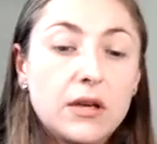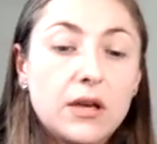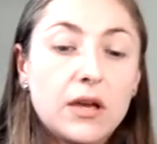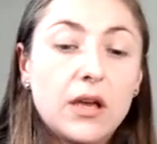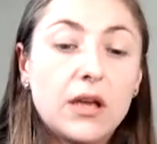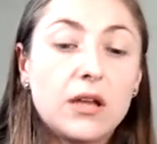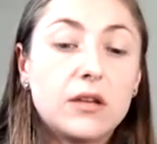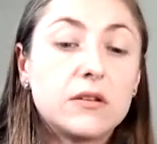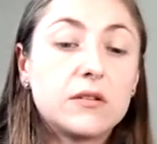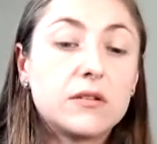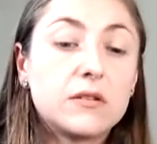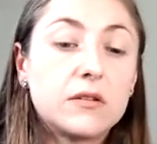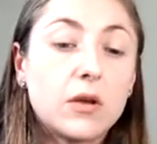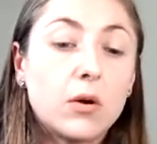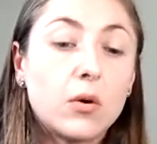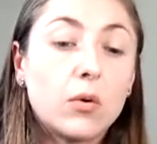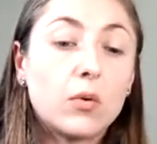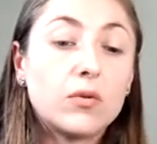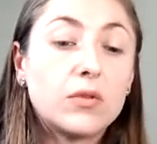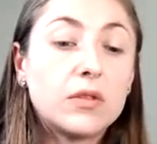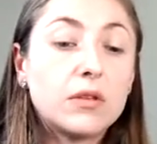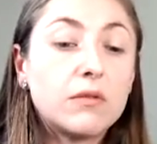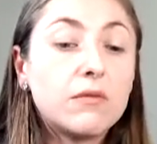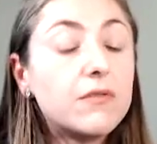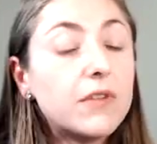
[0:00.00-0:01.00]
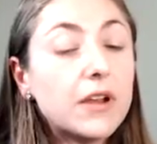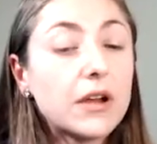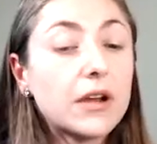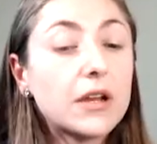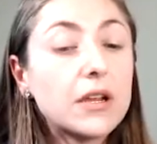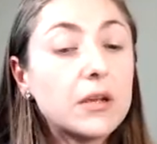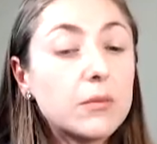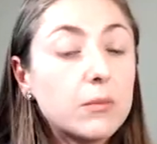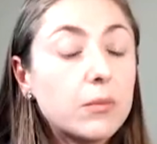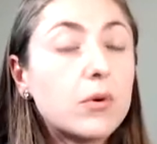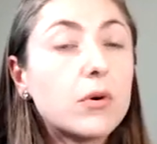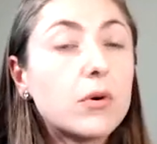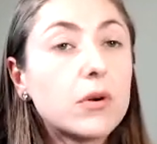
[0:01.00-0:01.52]
And so the very
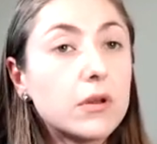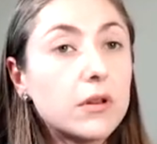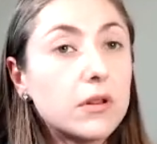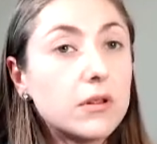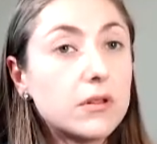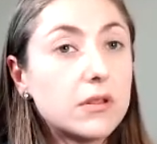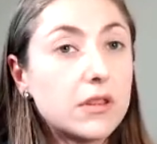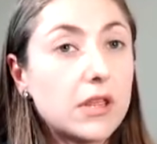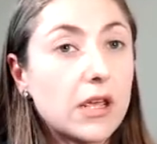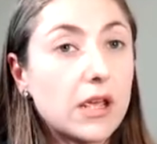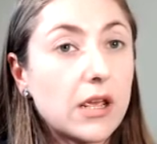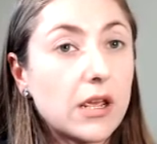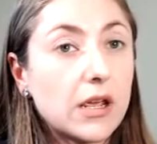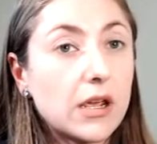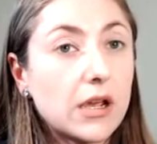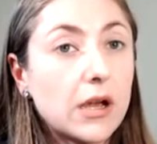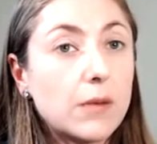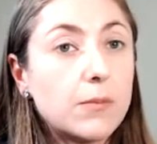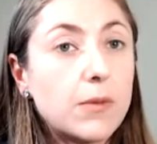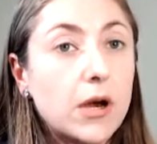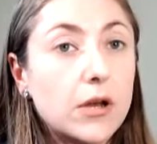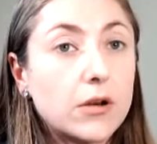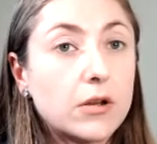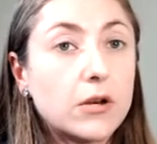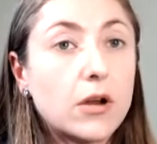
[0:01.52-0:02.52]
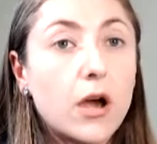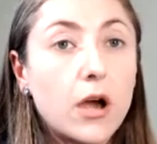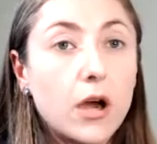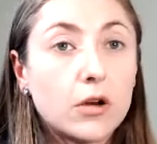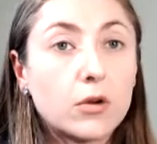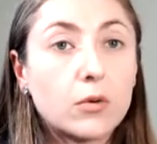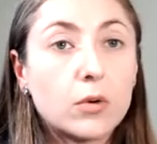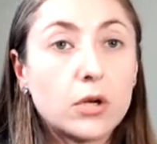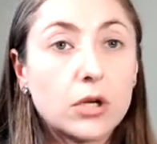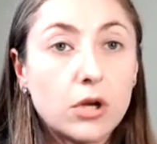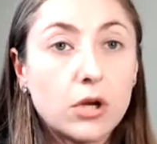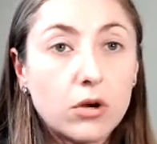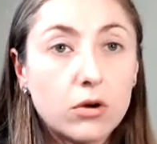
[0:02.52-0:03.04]
important thing about an
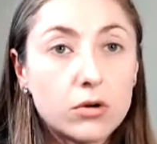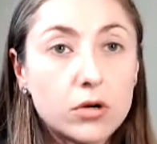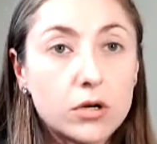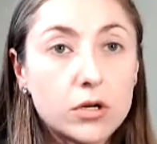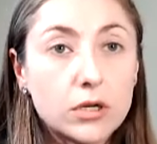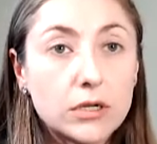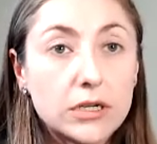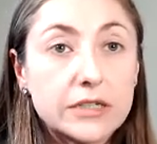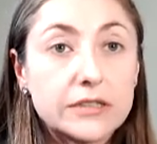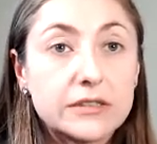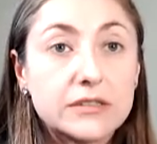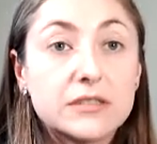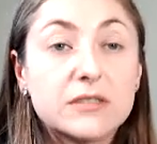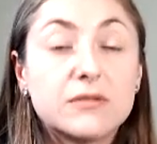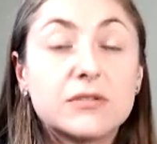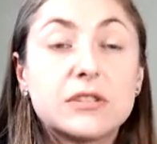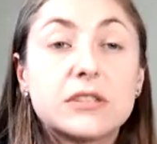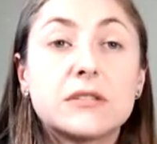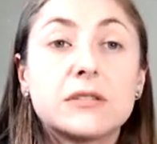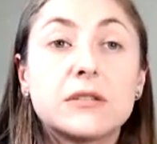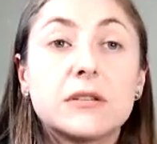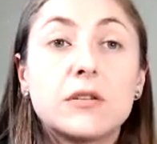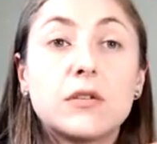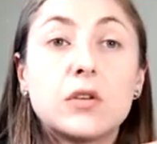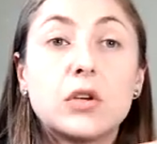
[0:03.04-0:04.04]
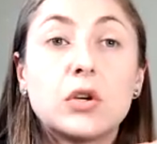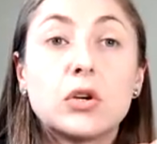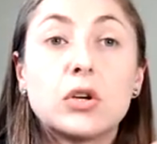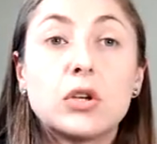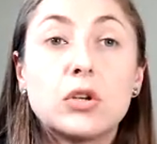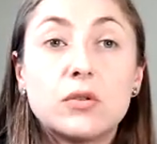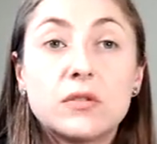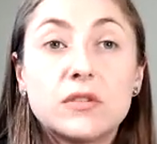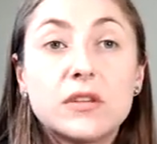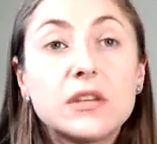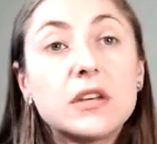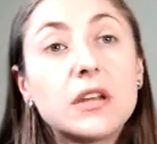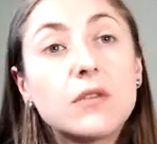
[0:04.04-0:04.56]
autoencoder is if you're
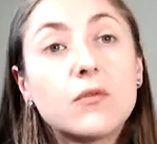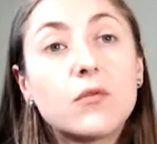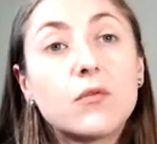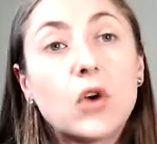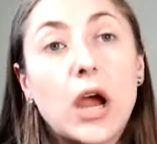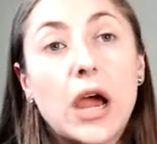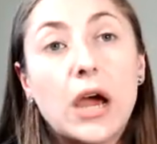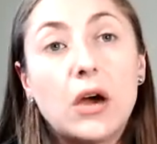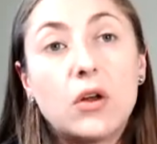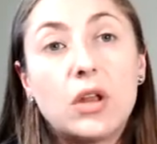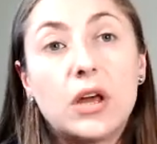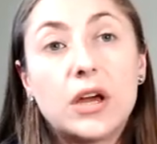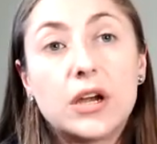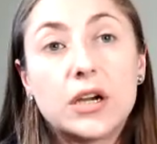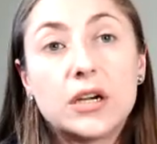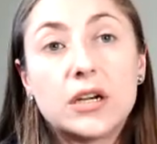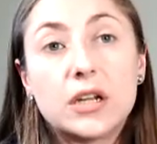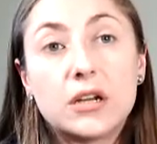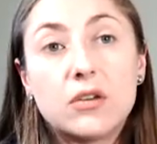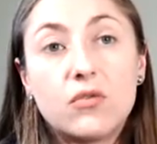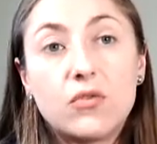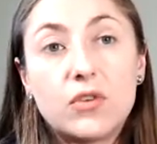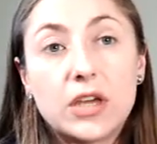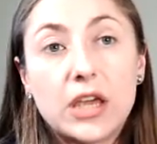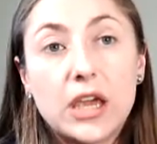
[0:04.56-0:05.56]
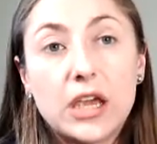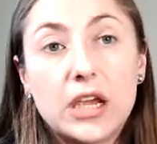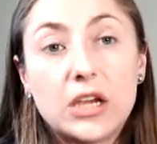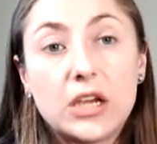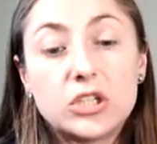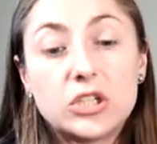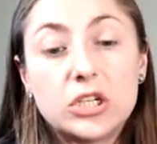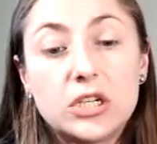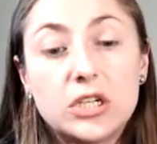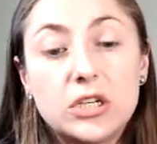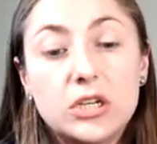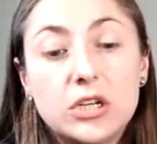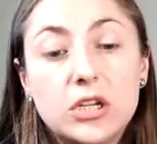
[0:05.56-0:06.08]
using it for outlier
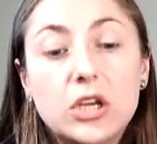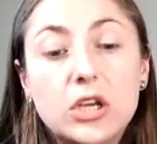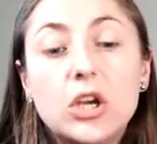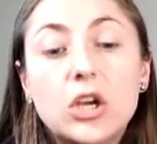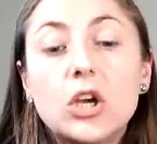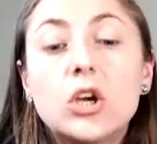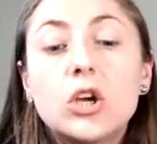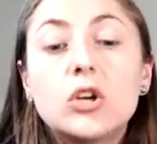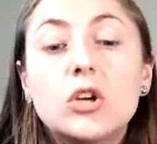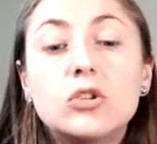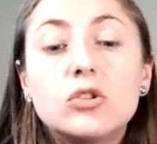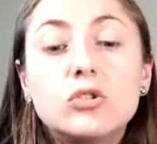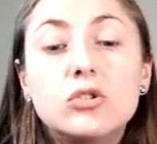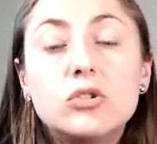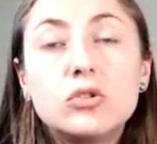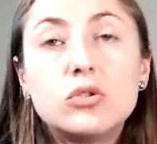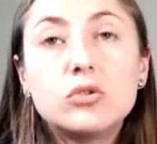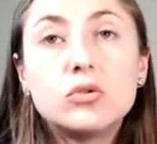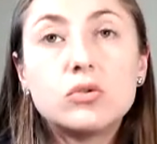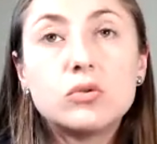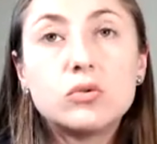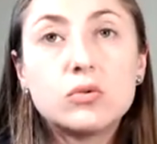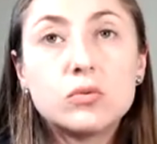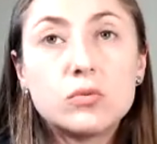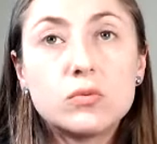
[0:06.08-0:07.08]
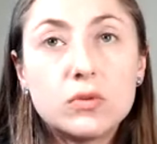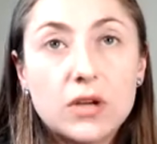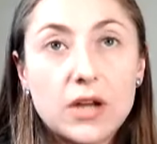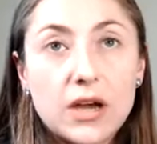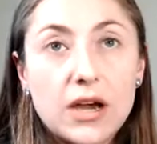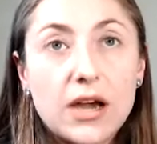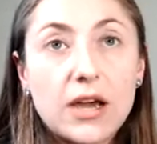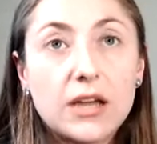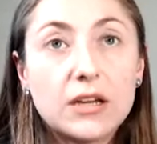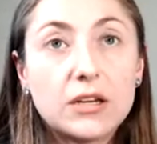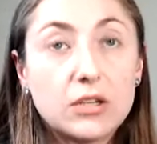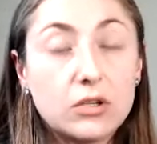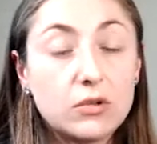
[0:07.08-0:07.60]
identification, do
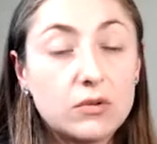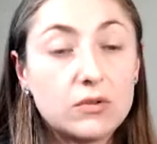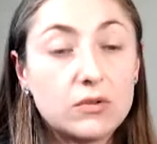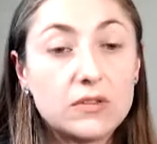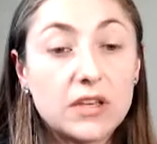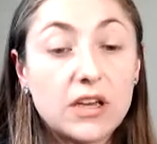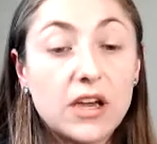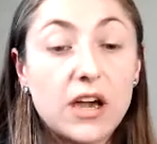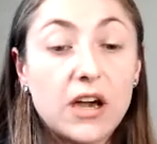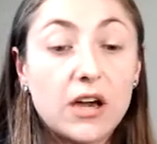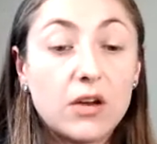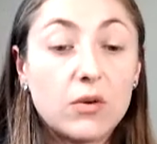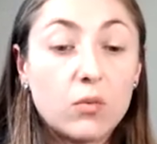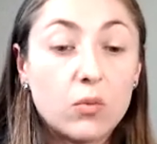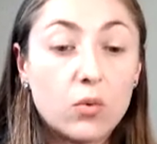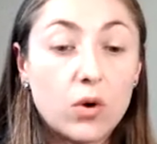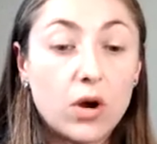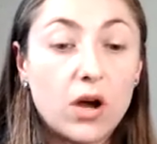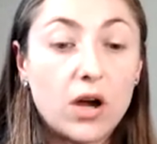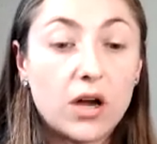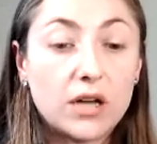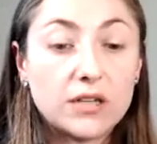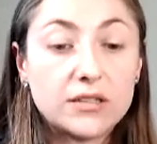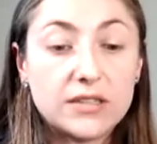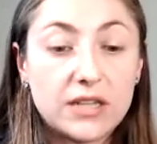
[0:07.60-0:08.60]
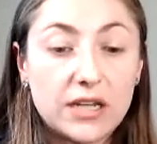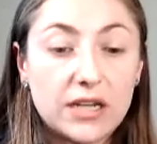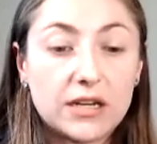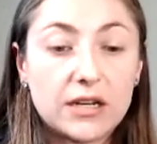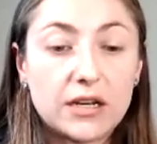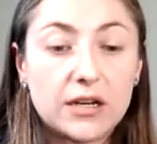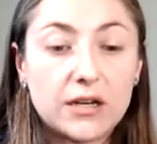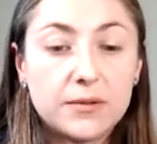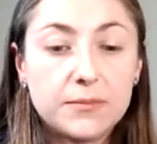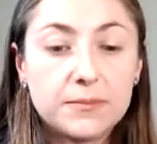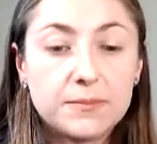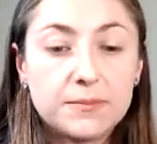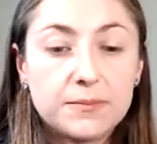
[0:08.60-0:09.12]
not use it on raw
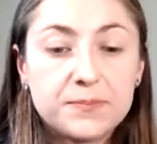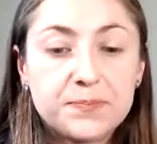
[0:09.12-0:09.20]
data.